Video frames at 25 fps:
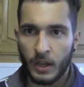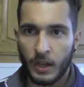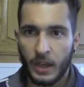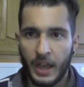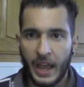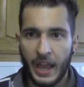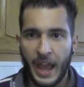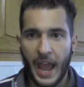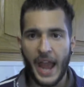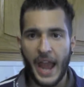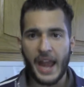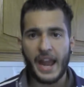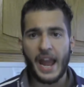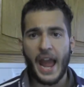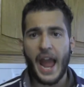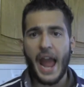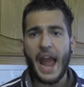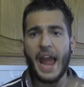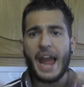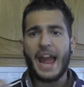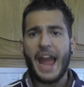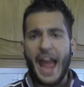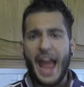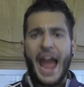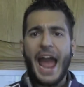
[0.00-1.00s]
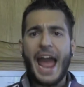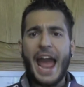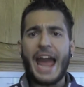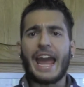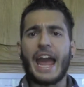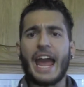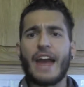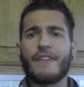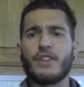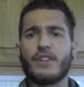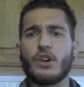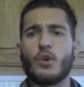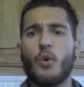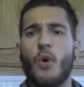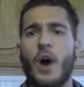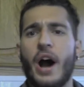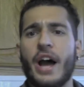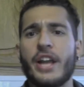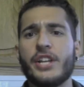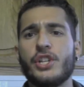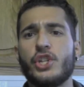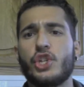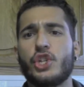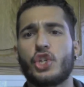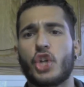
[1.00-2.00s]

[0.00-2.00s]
Hey everyone!